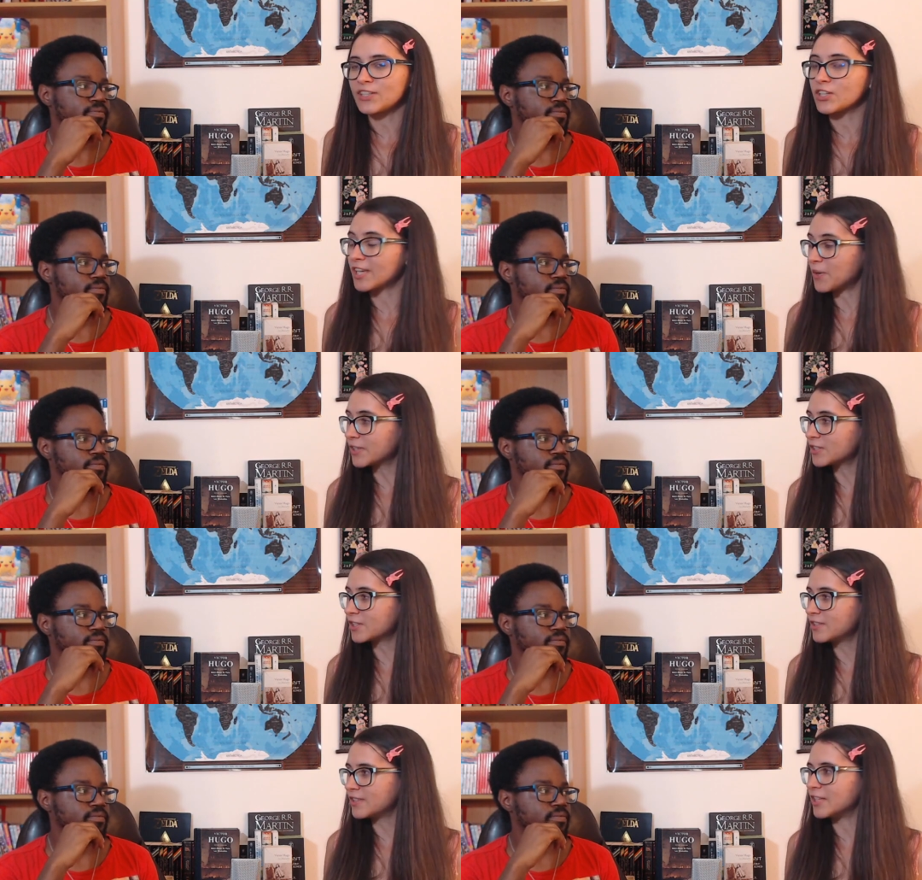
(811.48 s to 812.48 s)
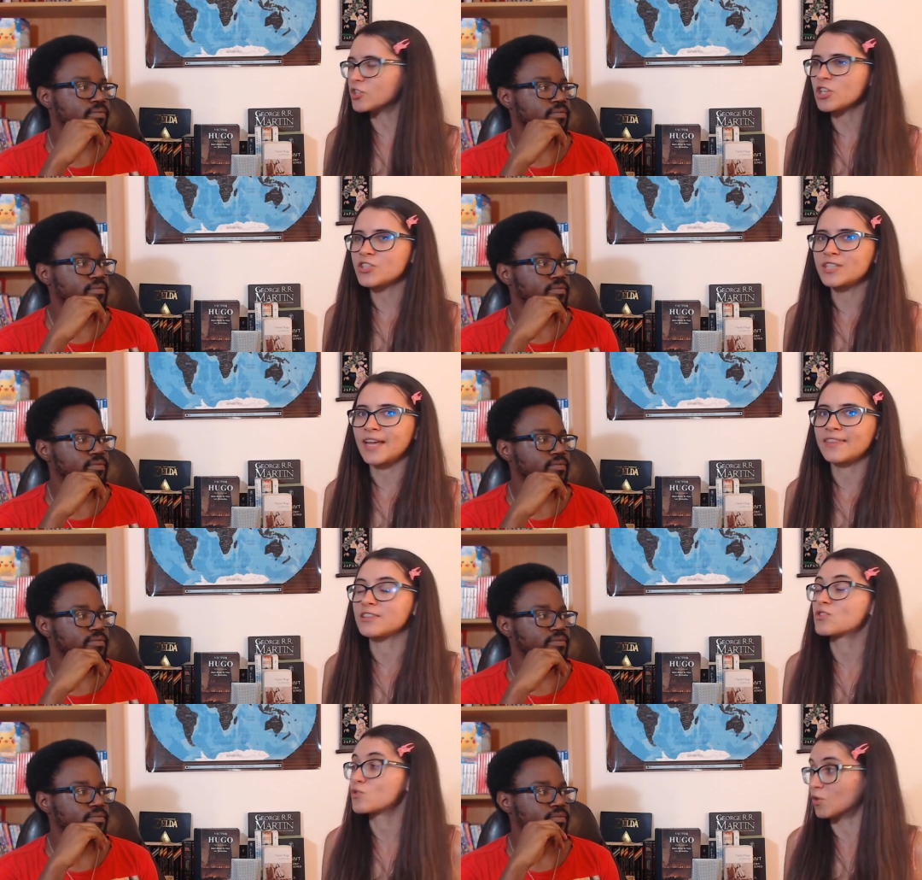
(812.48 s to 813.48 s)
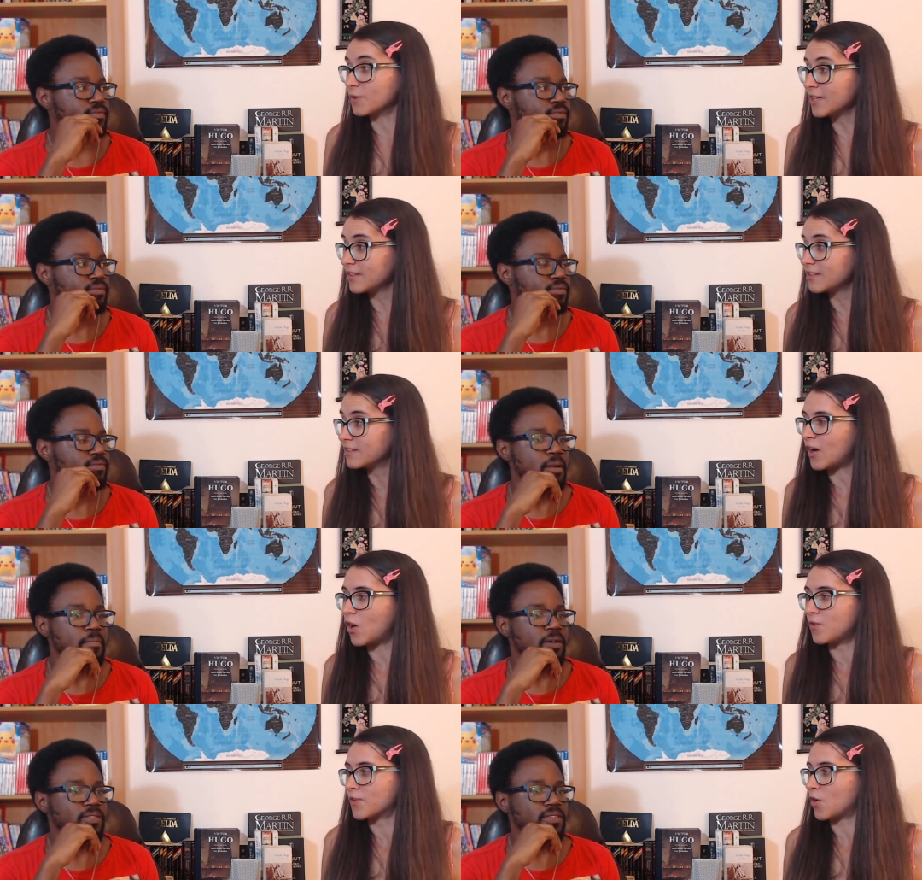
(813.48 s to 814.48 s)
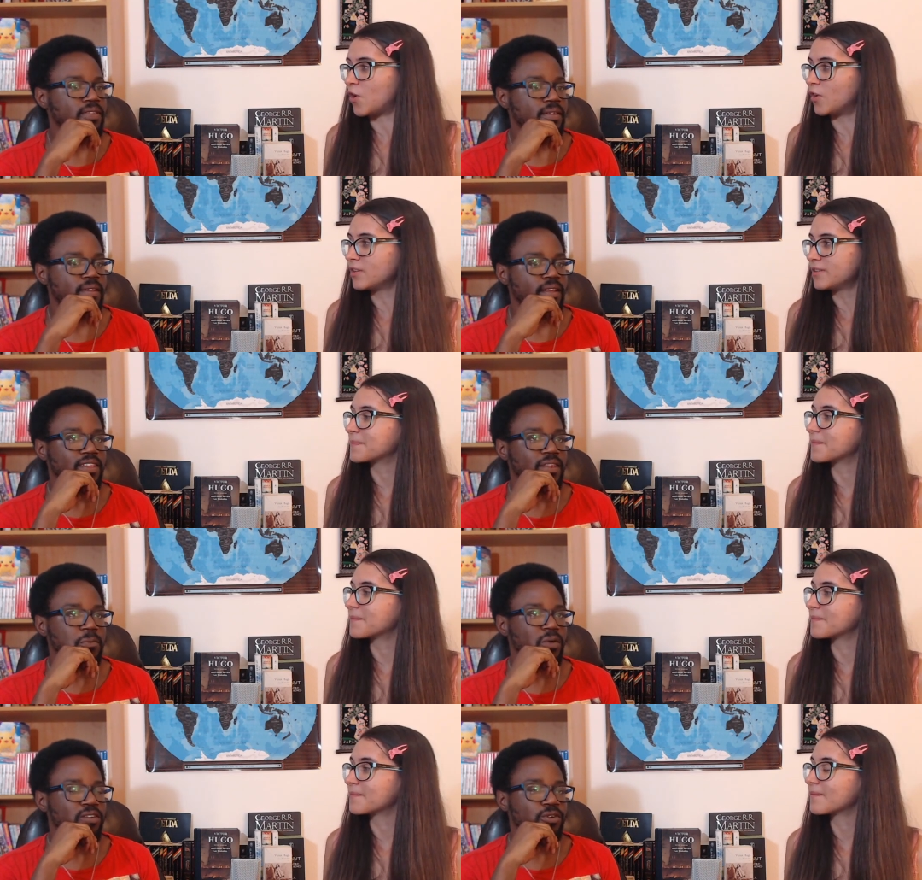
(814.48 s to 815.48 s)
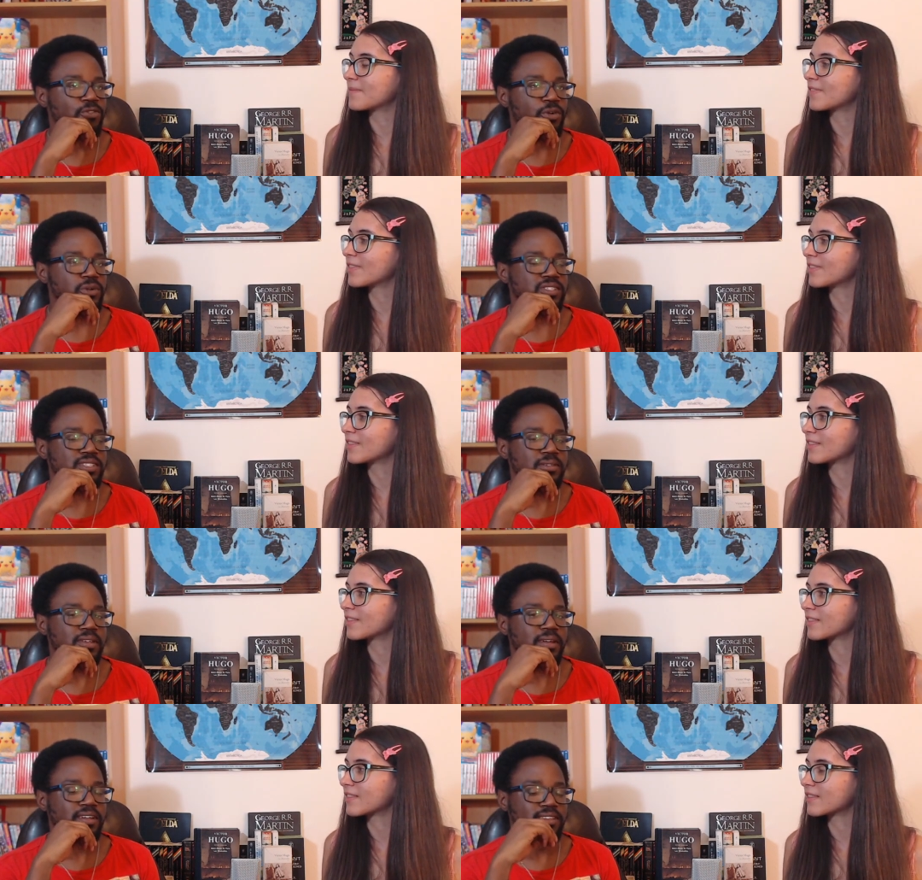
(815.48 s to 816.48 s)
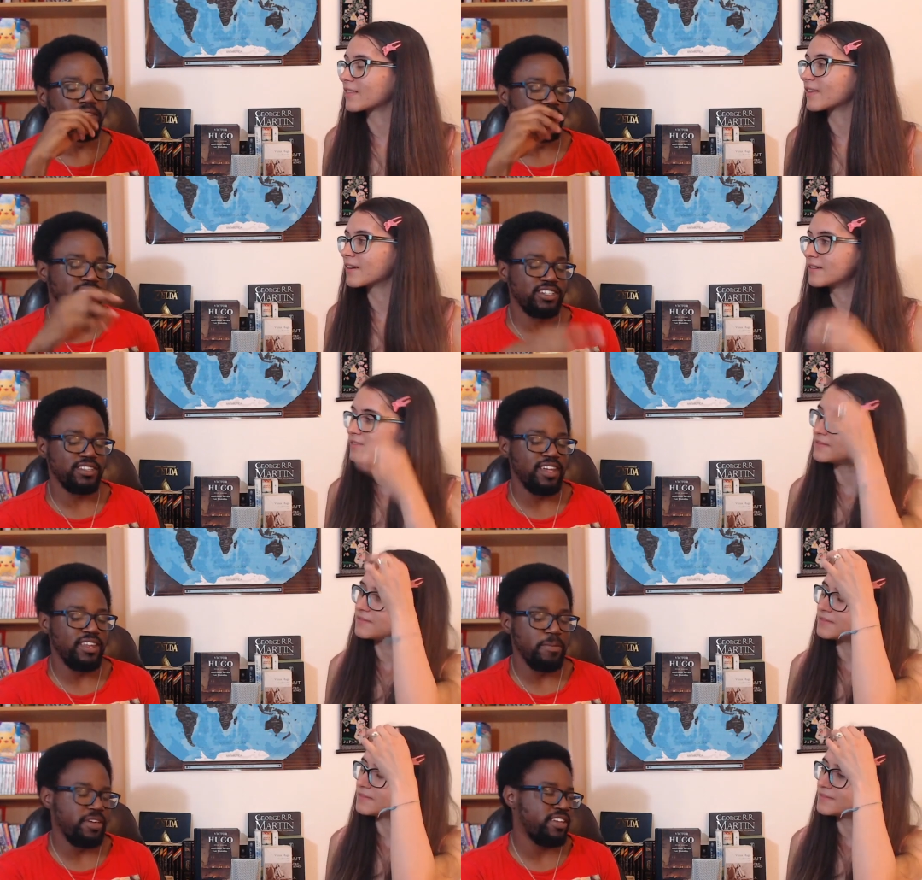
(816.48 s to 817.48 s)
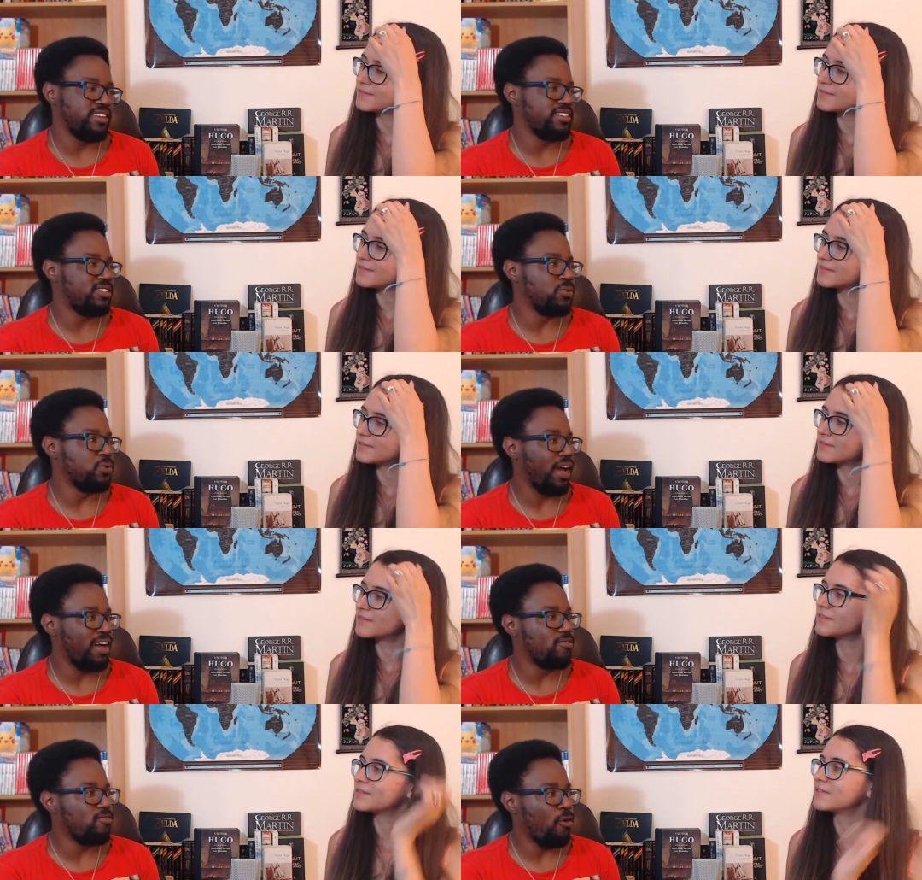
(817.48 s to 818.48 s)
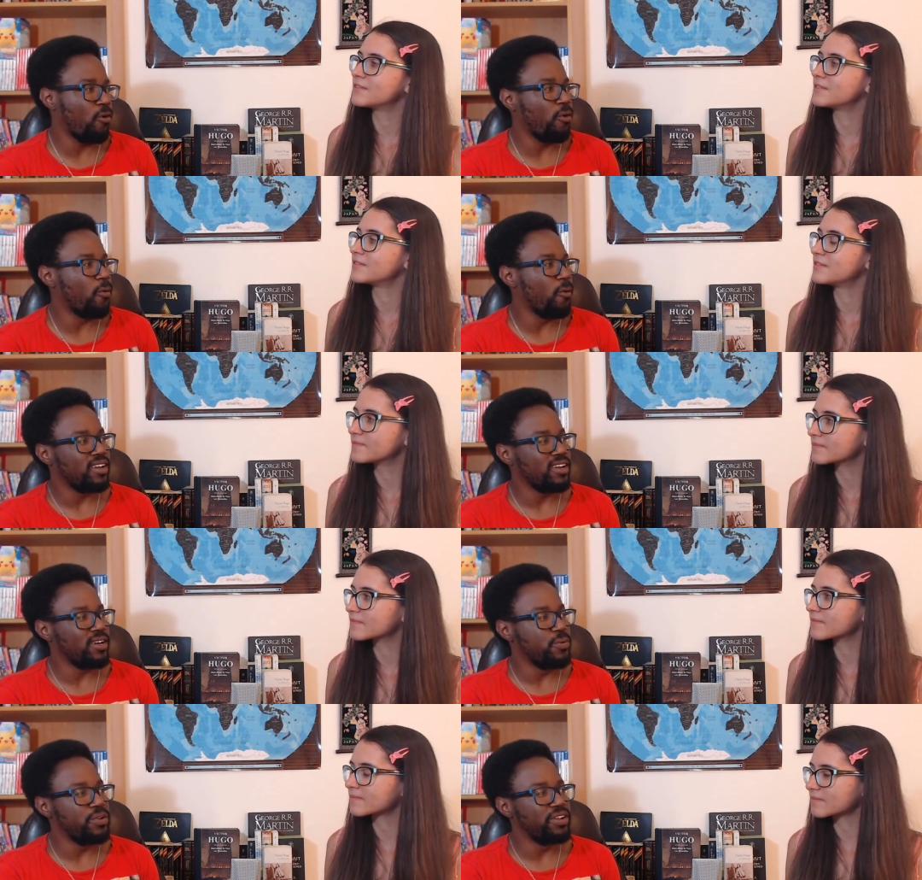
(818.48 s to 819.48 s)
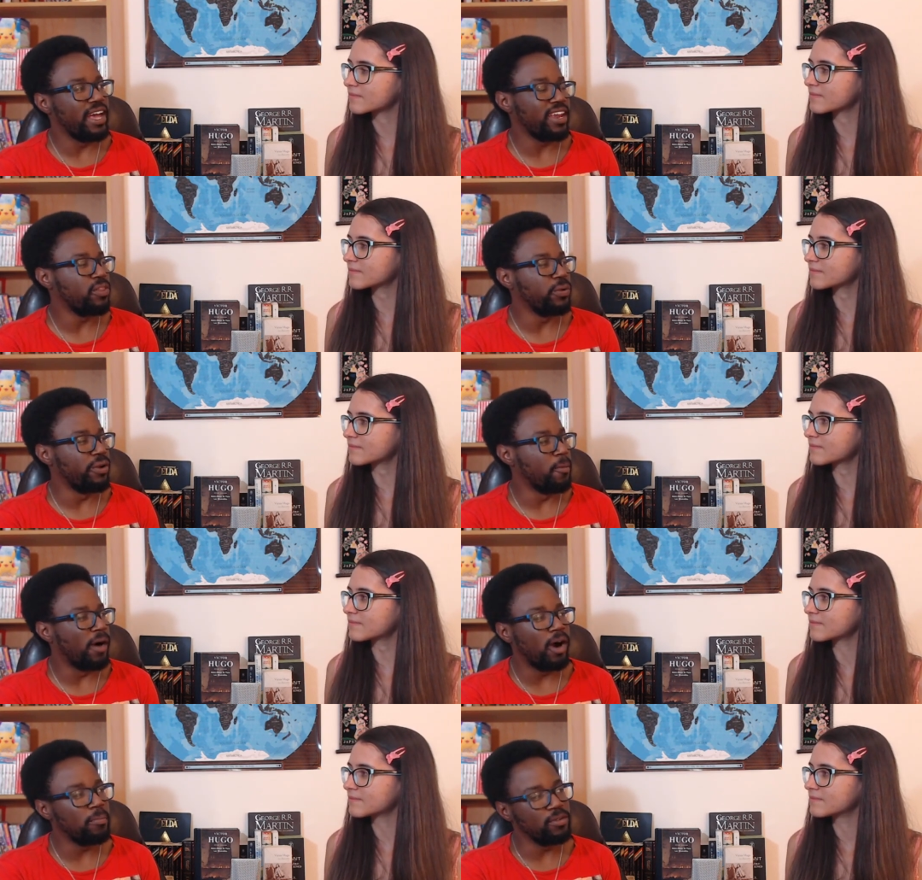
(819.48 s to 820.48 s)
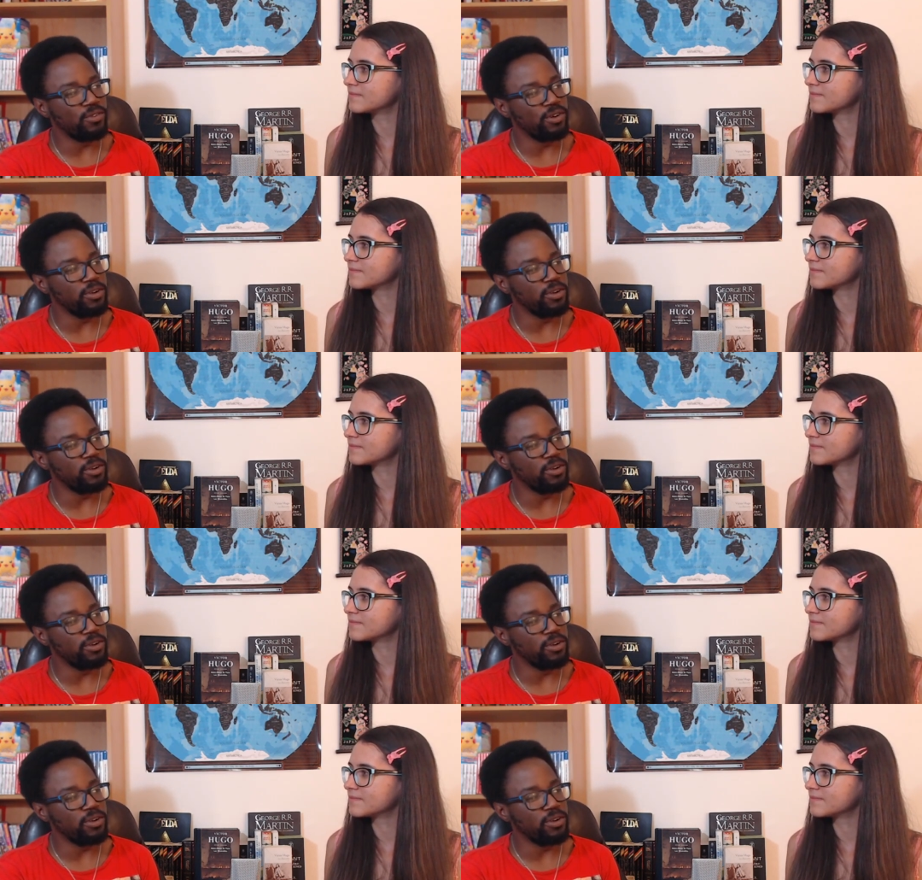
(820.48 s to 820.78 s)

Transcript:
Speaker 1: her character. It changes a lot the story overall.
Speaker 2: But one of the first uh, decision that they make is to have her uh, reunited with her mom before the